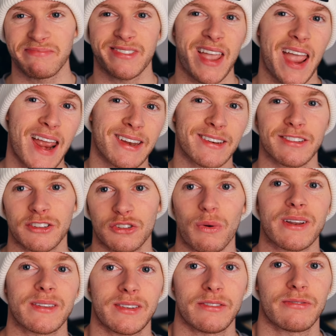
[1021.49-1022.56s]
10 to
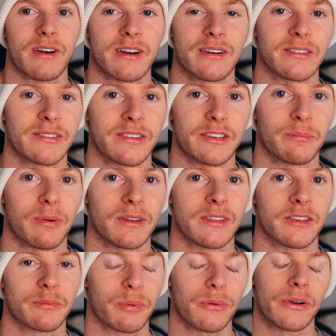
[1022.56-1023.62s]
20 fragrances by
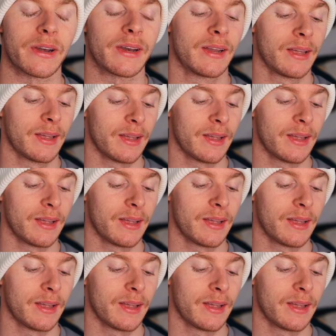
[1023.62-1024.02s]
this point.